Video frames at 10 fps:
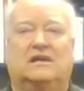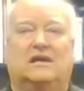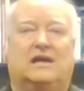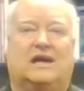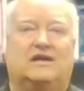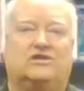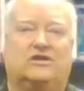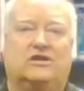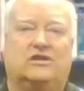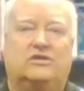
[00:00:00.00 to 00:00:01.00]
And as you
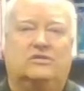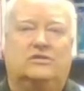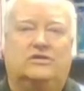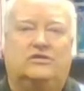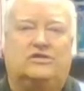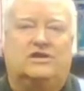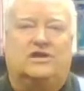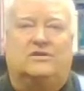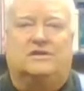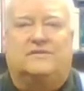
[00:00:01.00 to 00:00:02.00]
do, you should
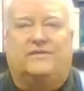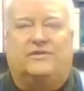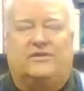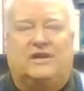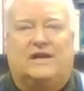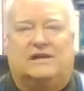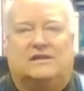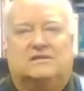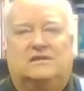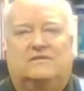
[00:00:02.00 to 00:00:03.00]
notice a few
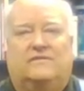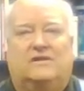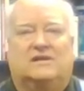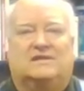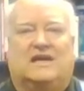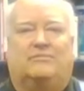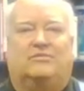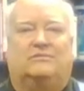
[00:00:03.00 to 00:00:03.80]
things. For example,